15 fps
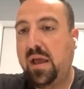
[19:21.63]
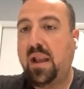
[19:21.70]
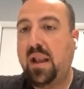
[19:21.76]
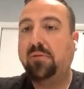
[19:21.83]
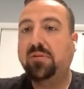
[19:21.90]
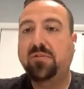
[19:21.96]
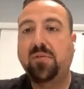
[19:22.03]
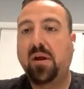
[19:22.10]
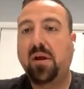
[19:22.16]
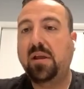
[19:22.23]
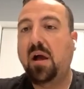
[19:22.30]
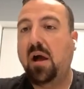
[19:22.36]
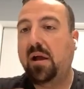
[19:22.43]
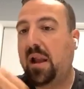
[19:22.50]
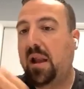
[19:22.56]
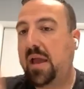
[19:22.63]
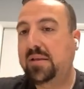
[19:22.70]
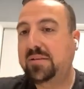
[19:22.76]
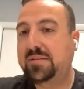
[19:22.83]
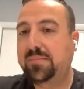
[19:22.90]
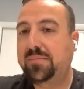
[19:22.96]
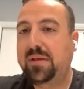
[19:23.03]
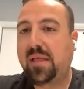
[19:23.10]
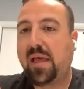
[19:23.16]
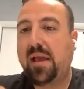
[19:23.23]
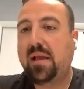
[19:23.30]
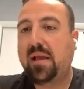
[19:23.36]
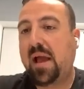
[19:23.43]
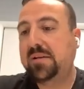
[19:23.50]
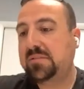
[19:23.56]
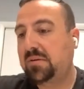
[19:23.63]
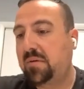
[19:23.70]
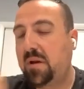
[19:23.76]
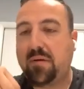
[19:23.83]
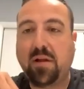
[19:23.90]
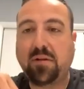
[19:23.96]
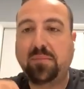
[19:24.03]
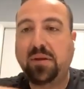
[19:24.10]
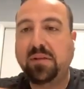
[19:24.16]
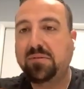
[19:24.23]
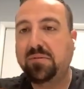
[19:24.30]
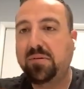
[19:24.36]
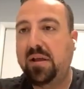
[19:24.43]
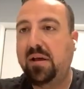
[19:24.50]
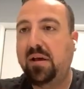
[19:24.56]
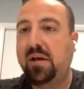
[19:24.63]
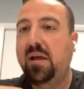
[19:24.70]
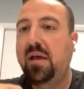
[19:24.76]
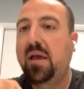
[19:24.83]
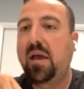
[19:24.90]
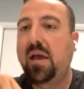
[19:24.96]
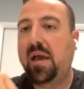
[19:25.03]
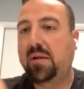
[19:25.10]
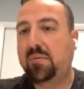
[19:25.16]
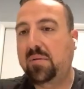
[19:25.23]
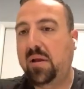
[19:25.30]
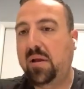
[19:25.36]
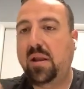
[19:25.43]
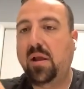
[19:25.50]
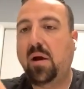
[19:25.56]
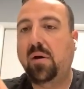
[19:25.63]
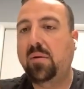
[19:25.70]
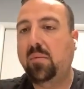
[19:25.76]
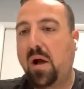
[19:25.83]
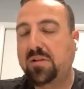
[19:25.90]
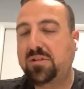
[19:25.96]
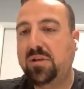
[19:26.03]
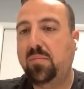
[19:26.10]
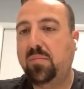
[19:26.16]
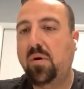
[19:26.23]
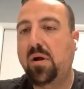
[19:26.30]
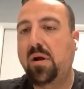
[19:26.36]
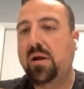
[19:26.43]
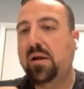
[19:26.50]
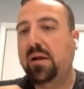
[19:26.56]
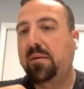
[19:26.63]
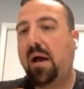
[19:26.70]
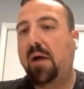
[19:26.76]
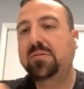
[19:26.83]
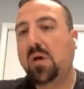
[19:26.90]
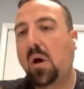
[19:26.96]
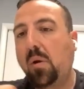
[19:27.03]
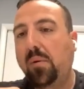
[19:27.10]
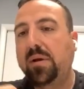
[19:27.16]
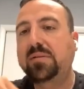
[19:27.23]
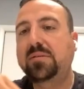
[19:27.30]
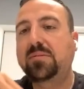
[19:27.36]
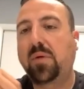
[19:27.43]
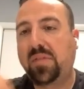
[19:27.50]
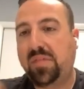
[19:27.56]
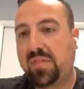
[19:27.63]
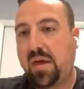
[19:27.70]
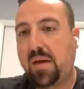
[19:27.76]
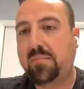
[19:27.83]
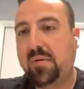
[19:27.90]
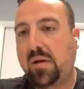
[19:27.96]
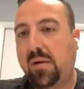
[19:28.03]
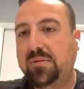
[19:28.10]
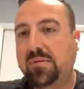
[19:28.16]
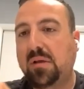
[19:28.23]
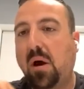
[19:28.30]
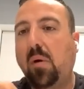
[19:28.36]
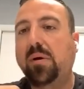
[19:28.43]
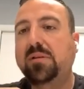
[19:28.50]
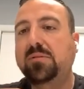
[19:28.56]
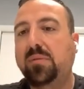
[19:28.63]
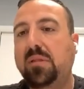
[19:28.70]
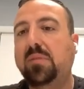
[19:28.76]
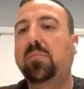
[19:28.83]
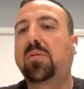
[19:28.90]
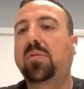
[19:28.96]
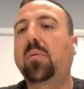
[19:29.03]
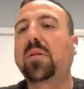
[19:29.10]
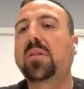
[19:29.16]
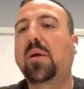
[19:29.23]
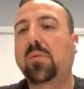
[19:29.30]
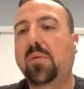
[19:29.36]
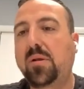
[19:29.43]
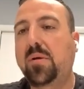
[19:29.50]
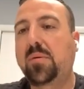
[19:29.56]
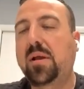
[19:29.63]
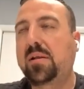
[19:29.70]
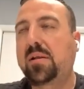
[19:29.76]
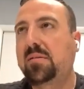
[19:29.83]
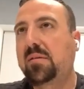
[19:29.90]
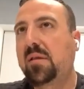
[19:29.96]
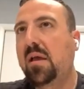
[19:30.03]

And I was very young and I used to run around the pizzeria and, and watch him work. I was always with them. I was always with what they were doing.